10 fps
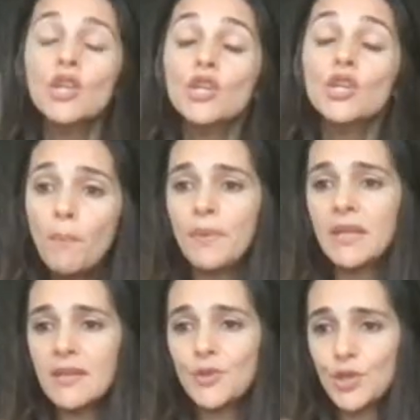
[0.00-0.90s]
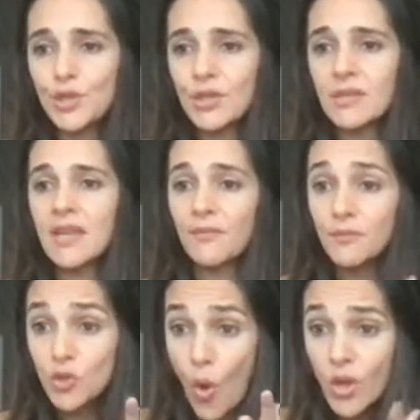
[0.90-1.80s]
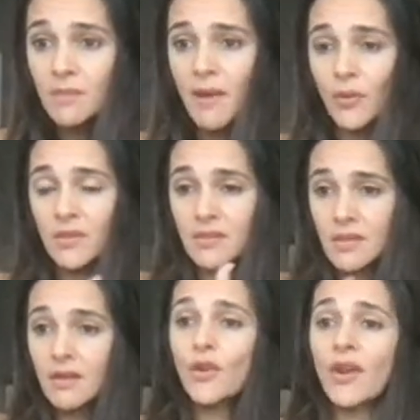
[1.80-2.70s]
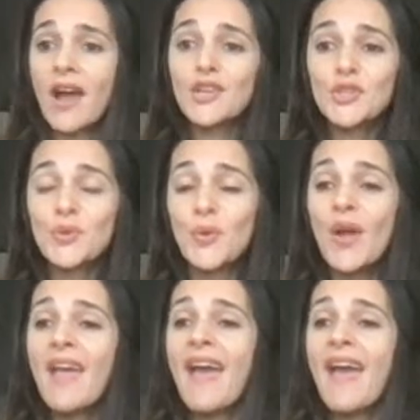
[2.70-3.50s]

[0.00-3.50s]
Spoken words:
Top pediatricians have talked about this here on our show.